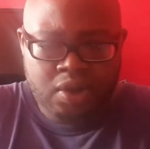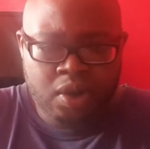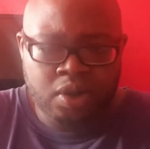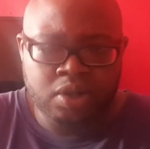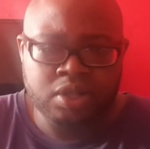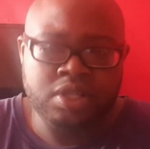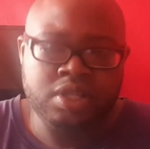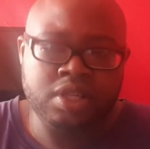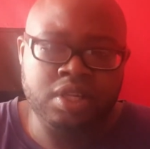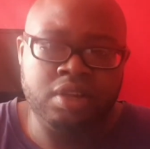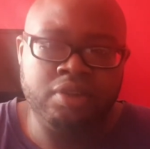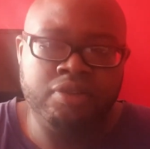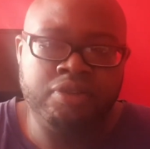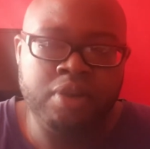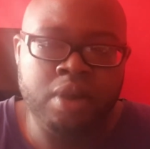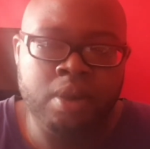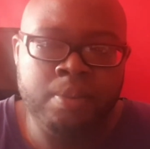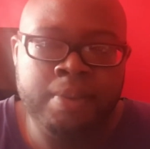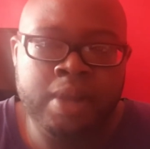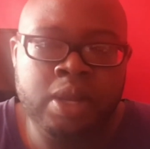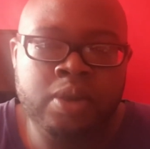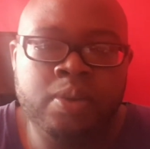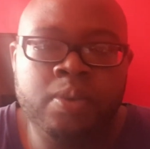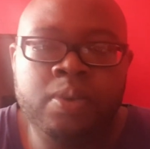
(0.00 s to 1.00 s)
onto the
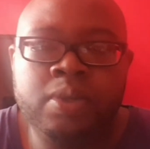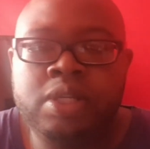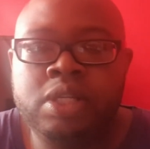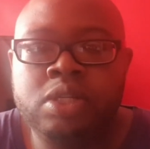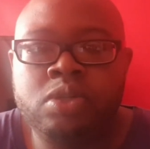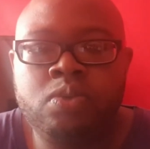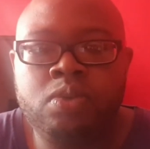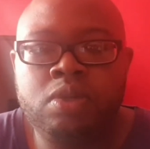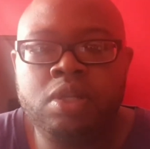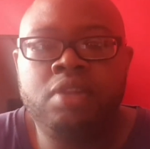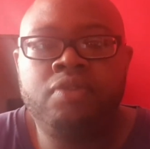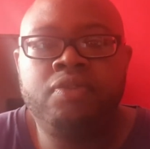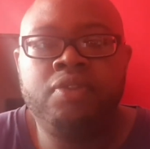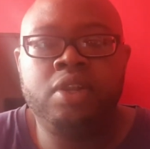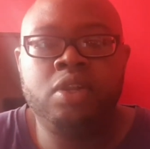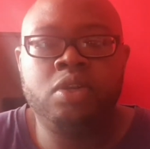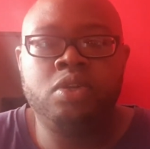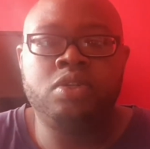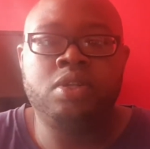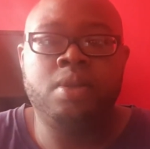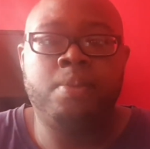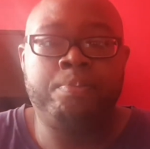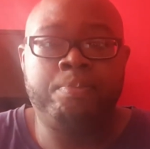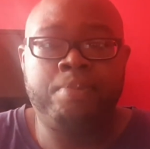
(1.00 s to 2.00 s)
film, anyway, which is what this
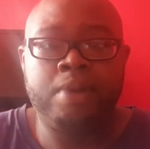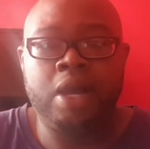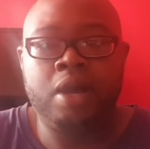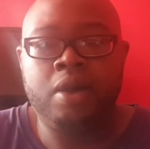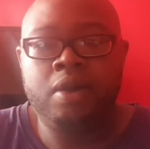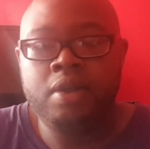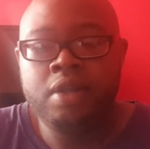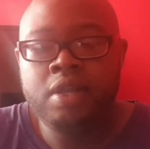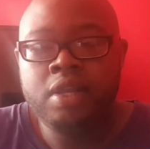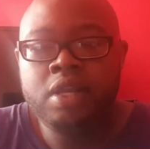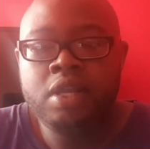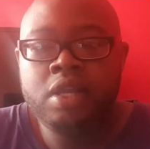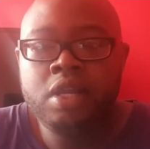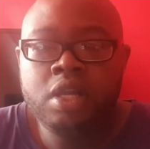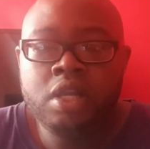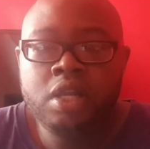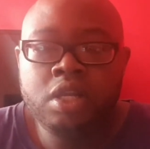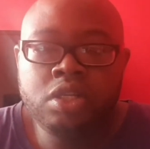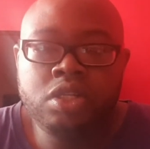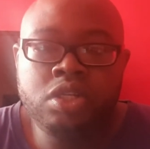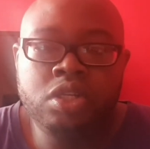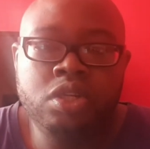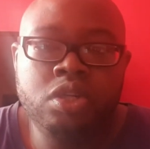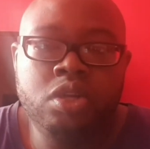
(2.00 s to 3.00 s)
video is about.
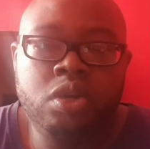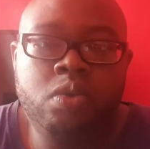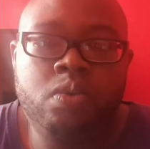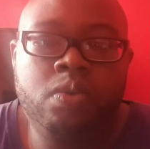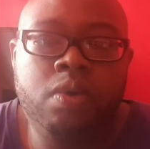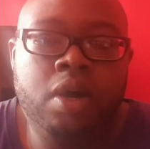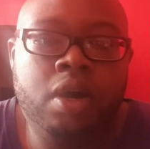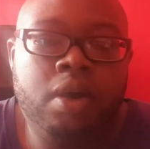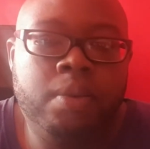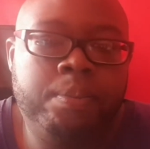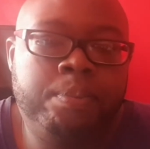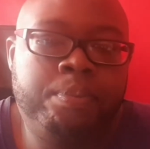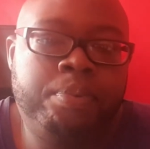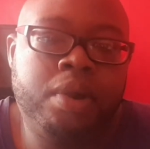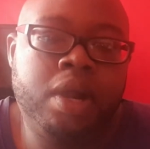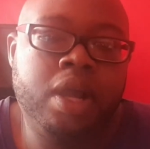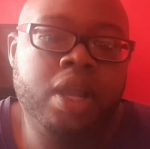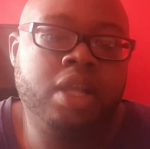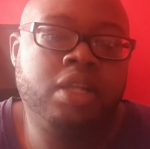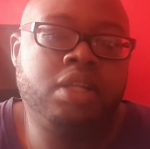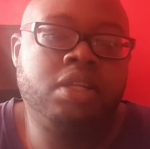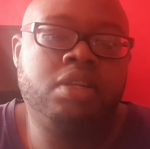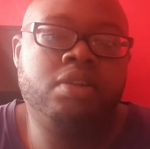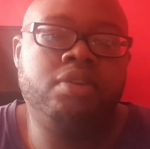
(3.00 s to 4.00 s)
Do you know what?
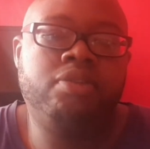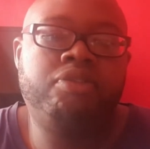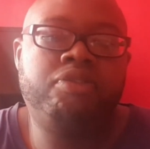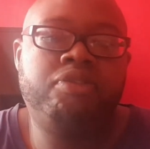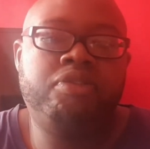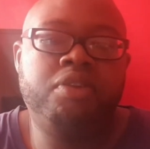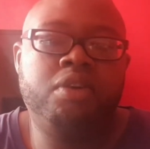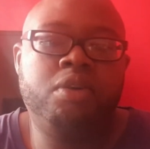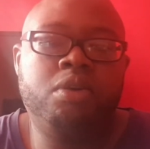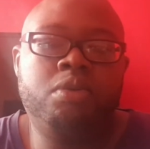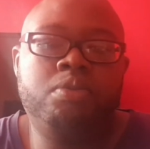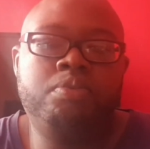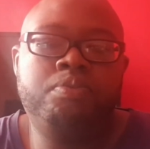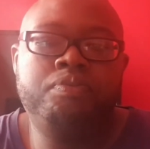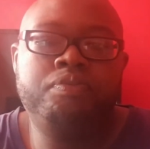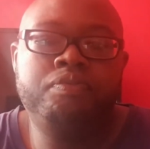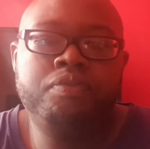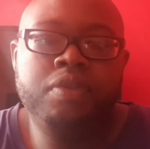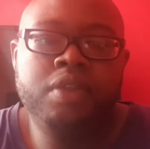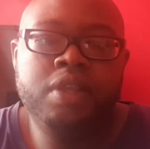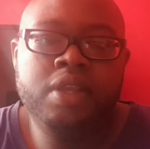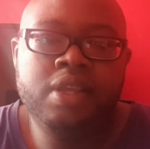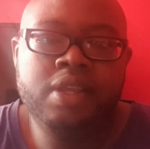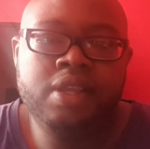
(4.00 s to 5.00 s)
Prior to the film,
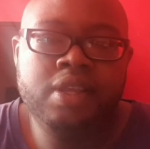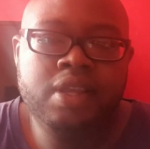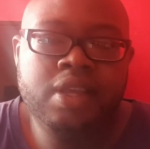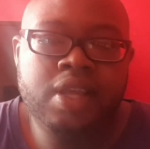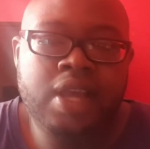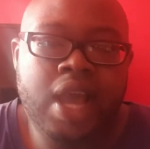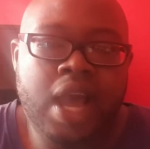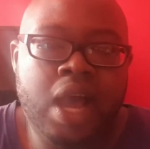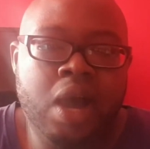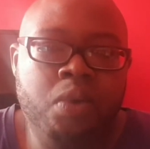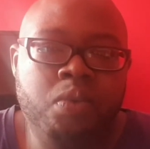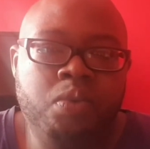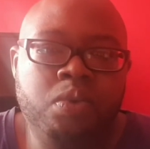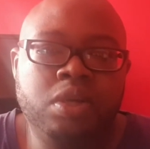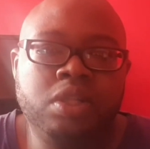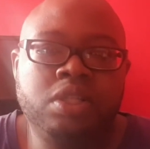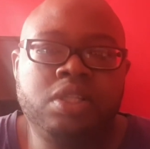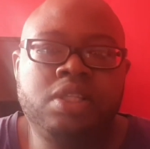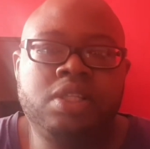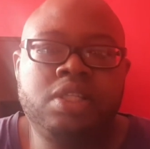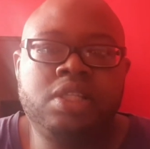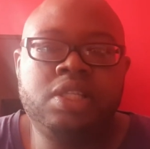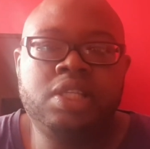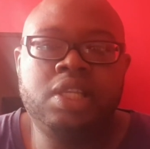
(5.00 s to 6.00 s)
I
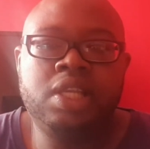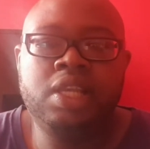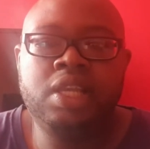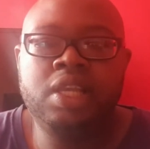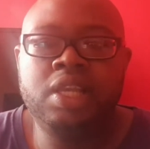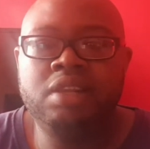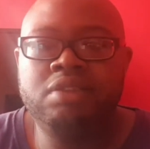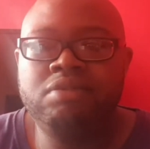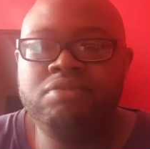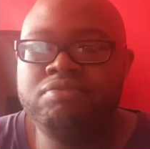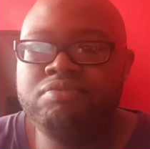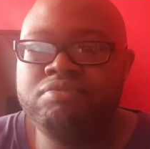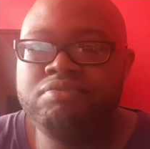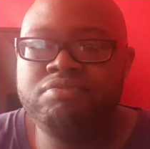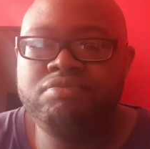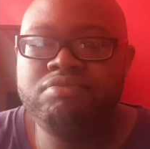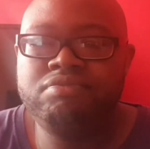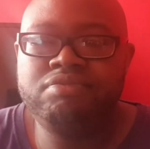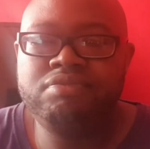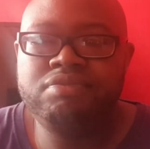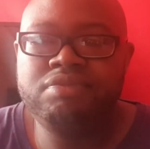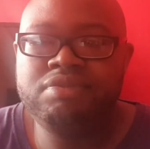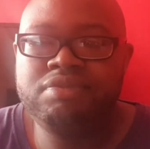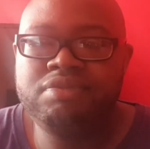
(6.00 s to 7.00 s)
was seeing,
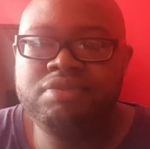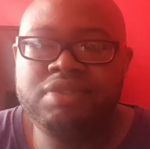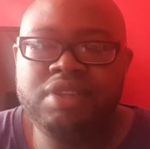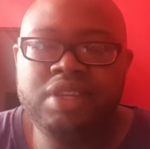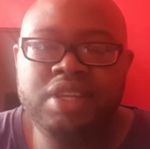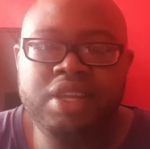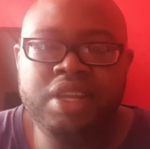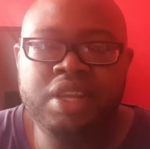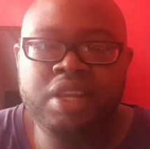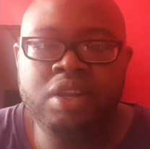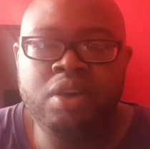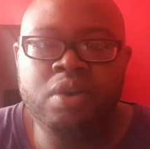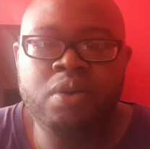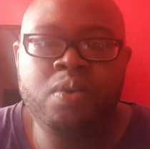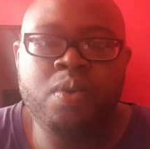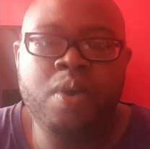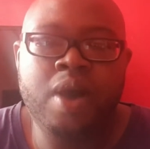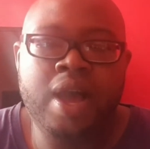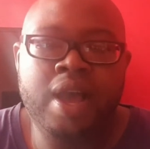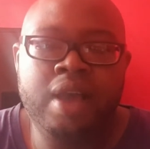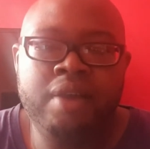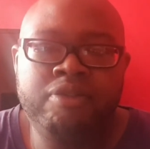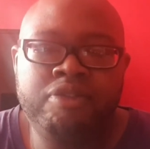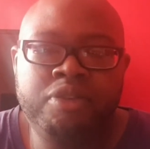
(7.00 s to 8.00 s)

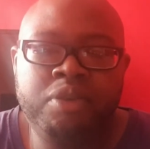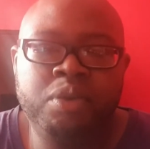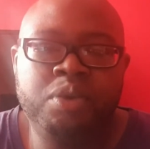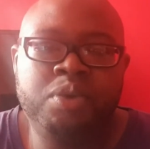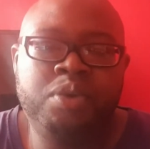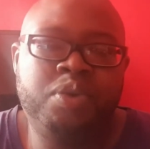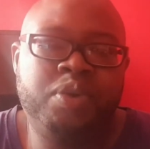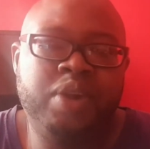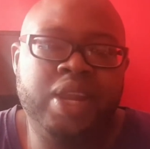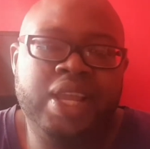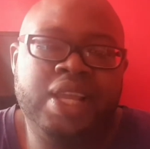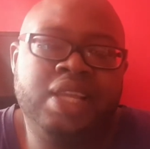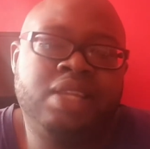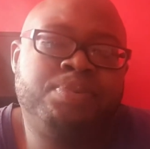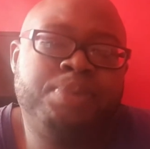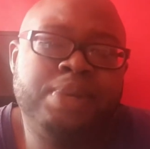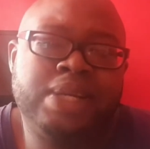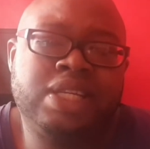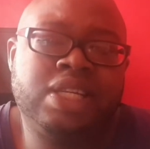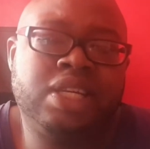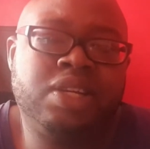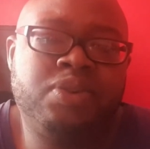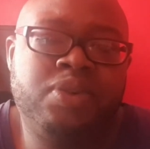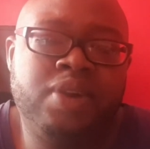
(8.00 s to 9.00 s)
quite a few
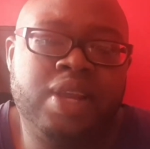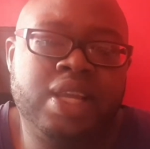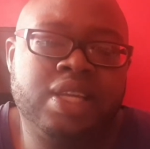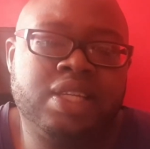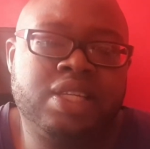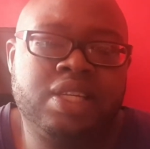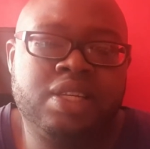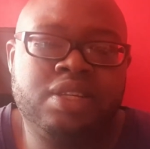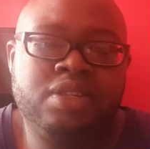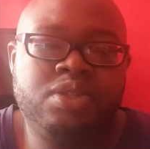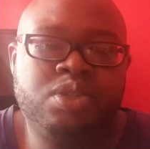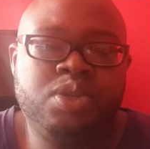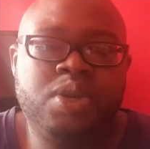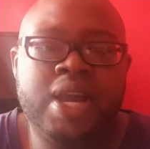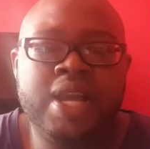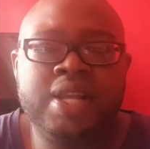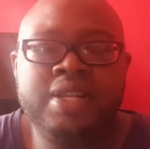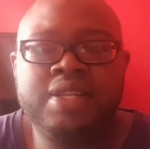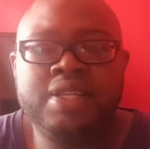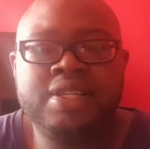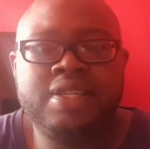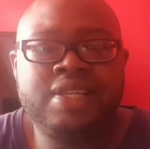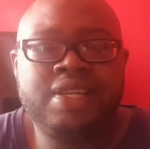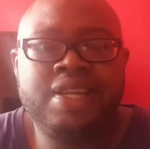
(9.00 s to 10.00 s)
especially critics, try
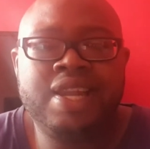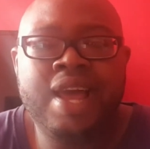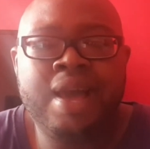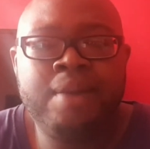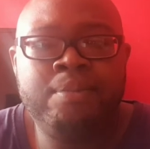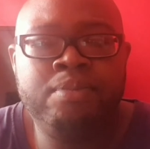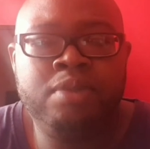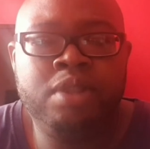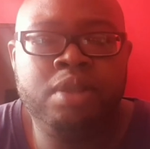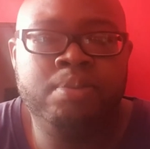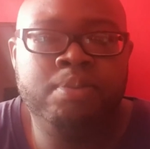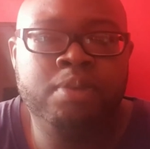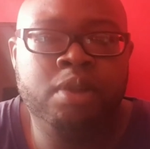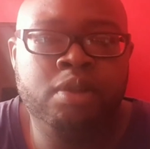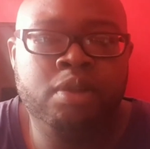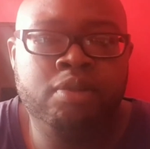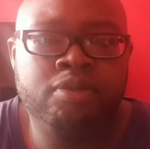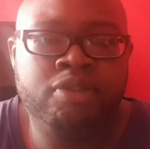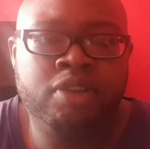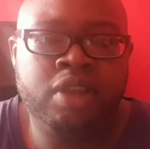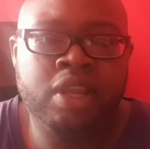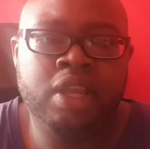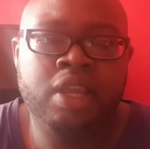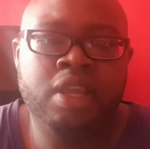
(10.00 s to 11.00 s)
to slam the
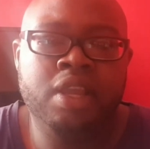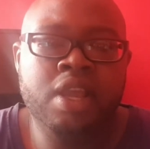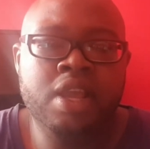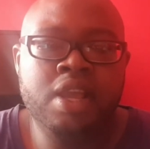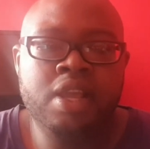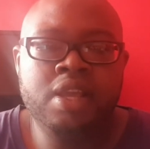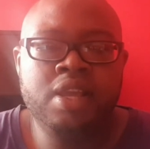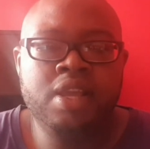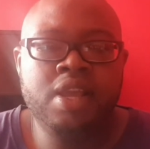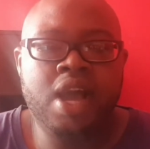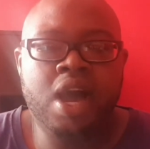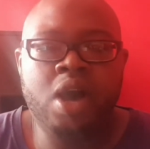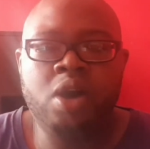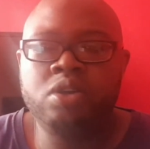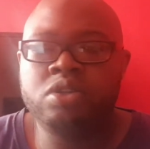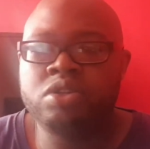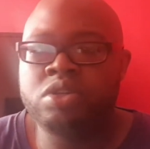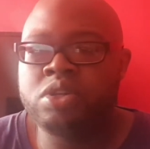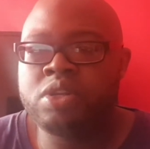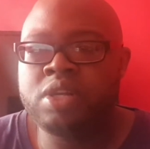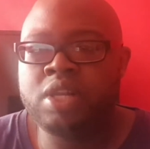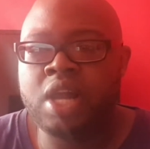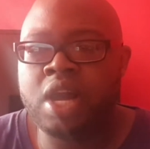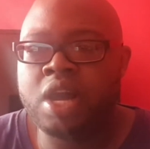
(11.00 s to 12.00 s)
movie. I was
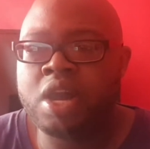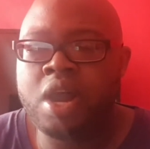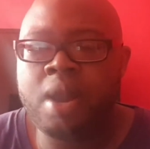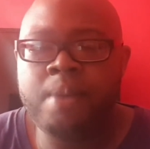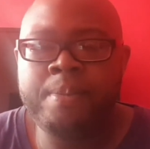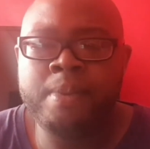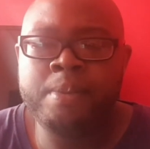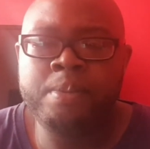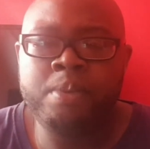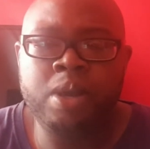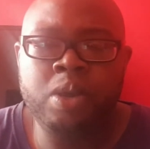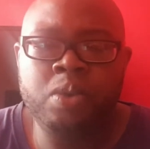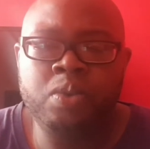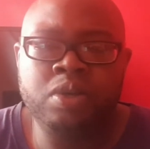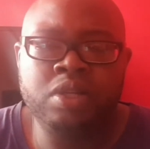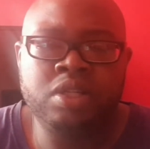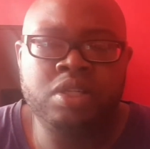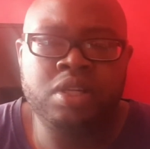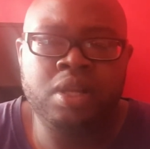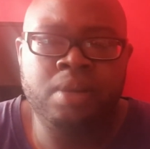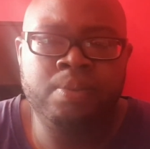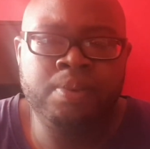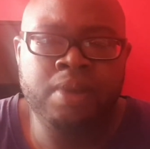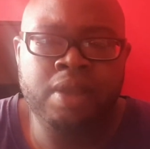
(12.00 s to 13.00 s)
looking, I can't remember what it
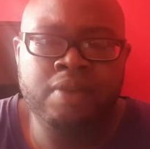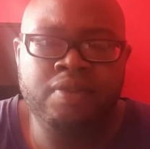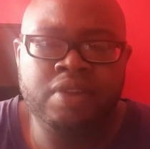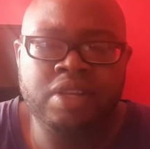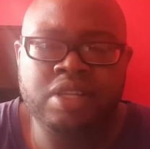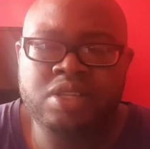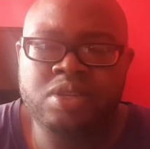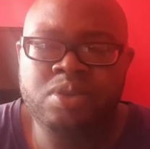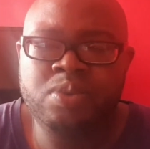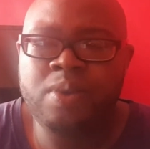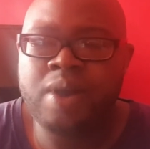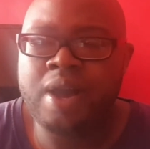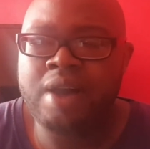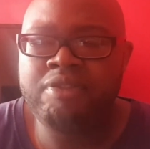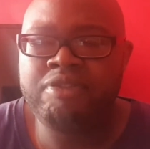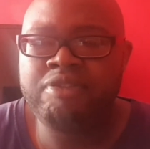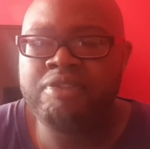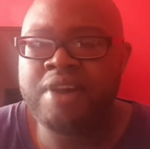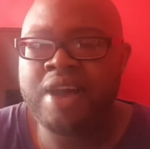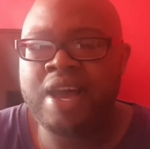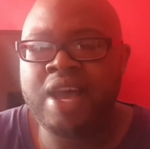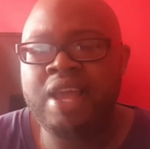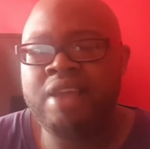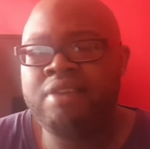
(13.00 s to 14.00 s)
was, some gave it 2 out of
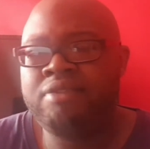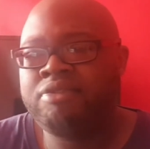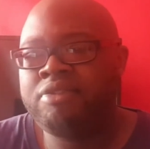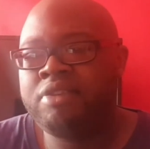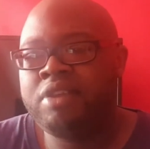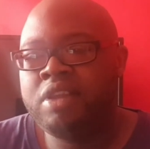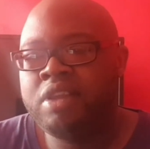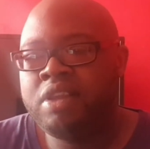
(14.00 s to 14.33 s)
5,